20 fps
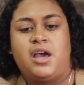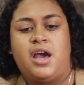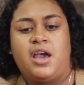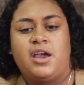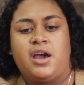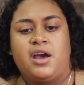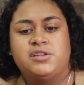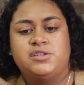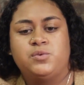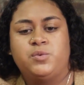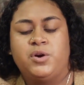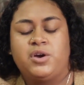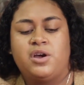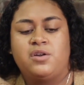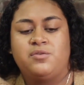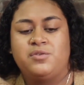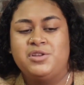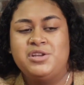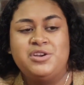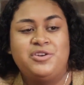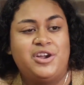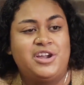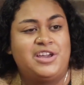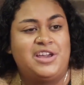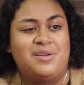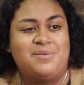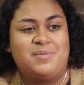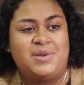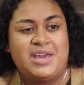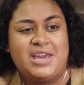I got to work on really
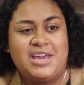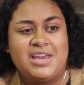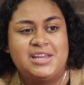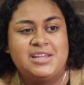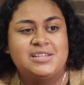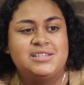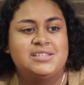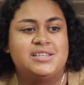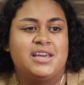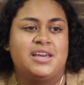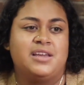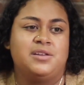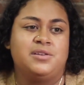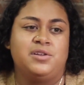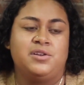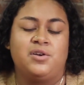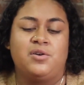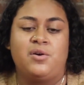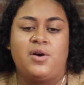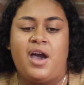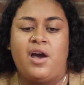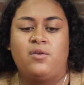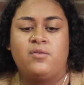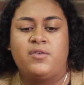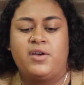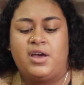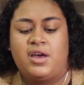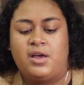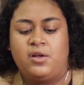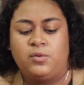great campaigns and,
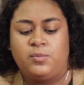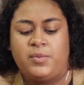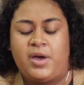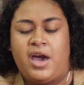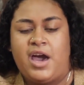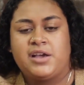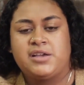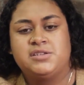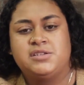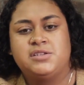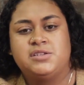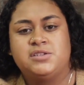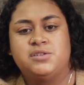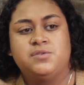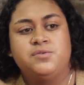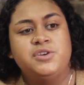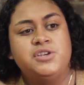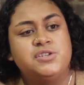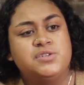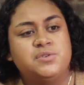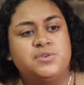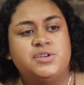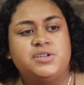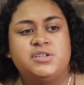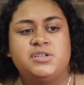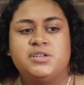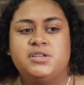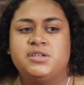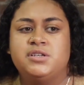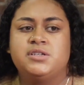help access to
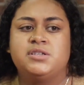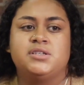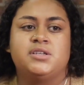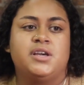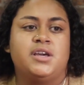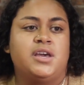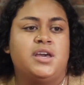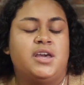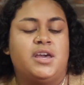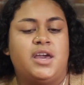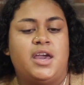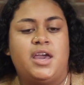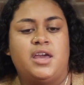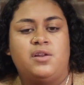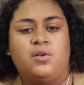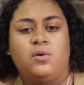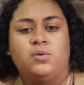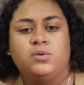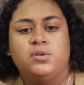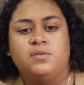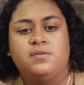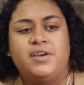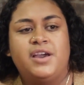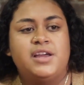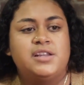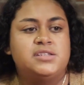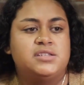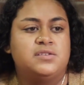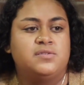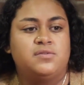resources and hold
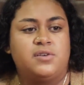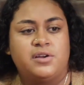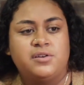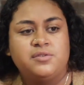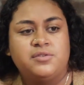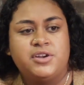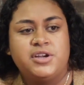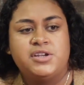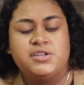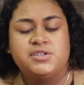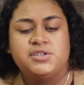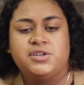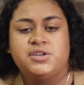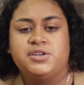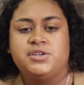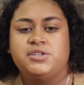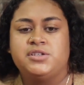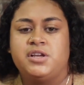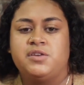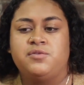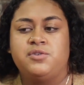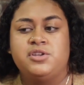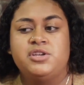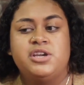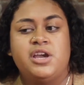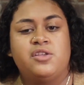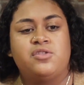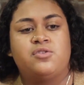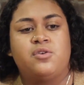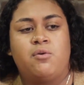events and fundraisers and
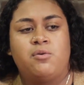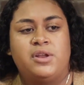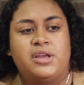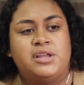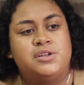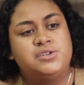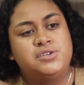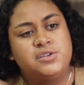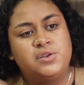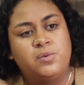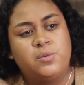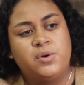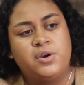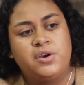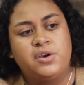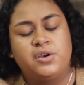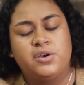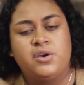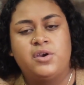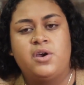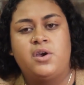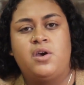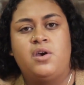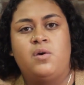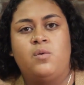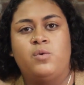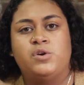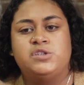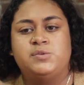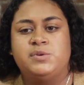really get thrown into the work,
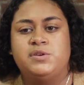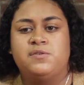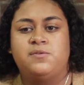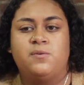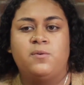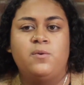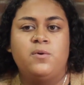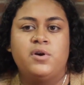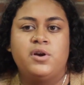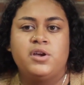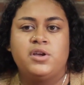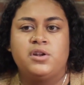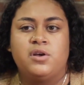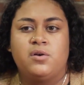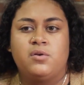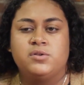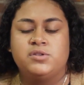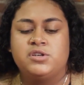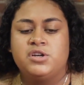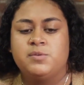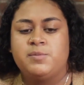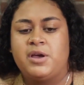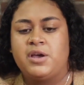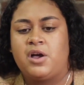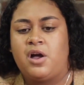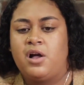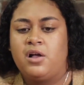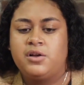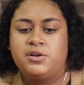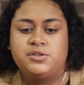which before, during
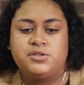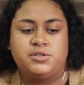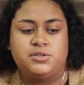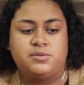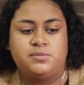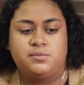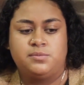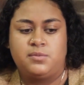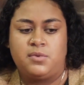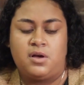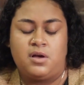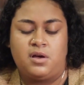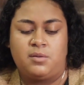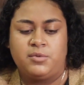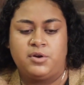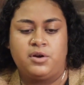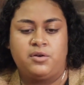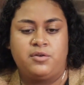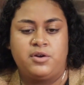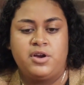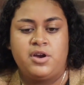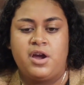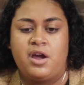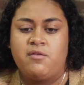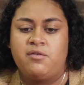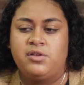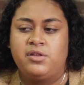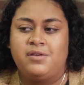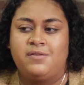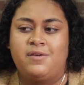my college career,
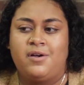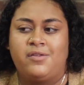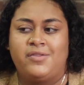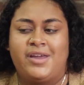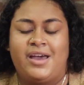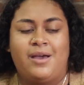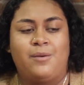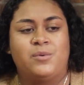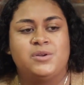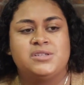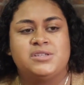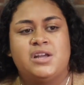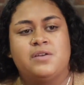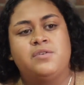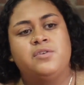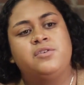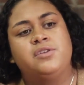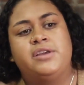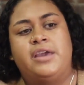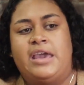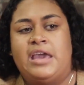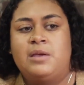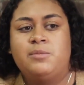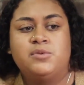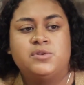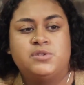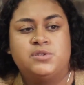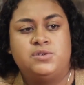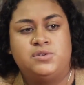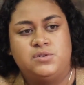I really felt that I was never really
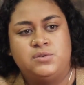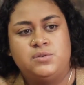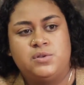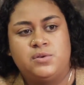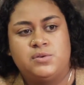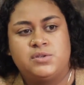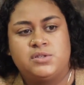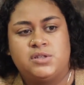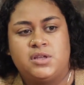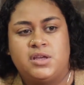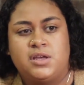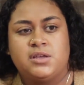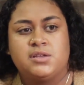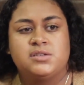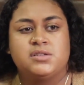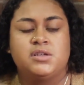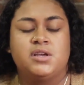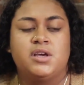able to do those things.